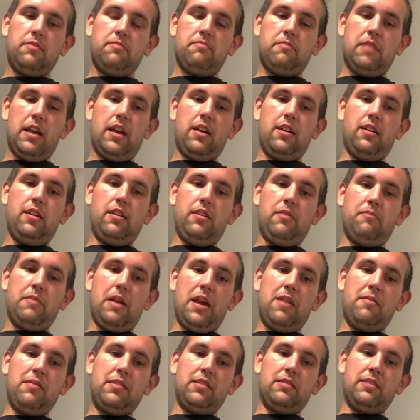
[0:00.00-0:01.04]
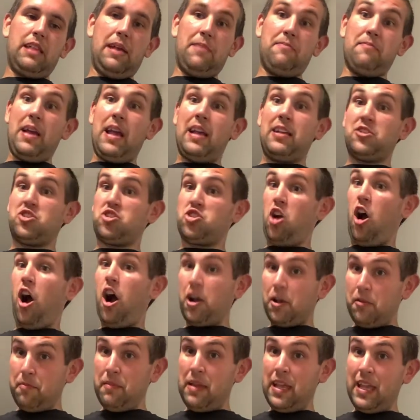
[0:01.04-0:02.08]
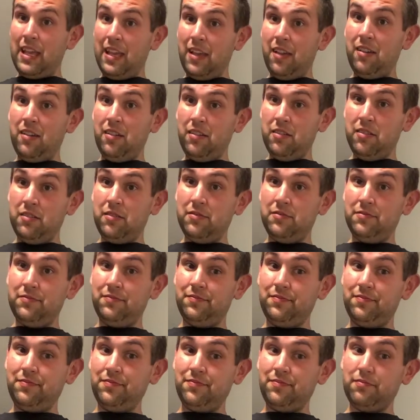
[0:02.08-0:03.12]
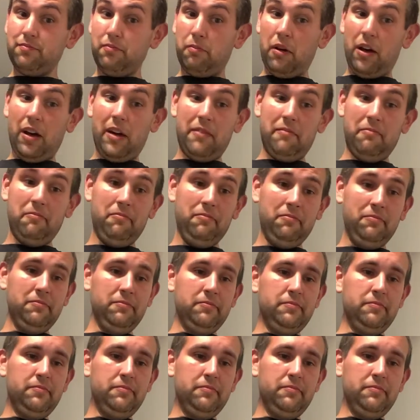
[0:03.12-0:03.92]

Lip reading: Maybe they may shock me, but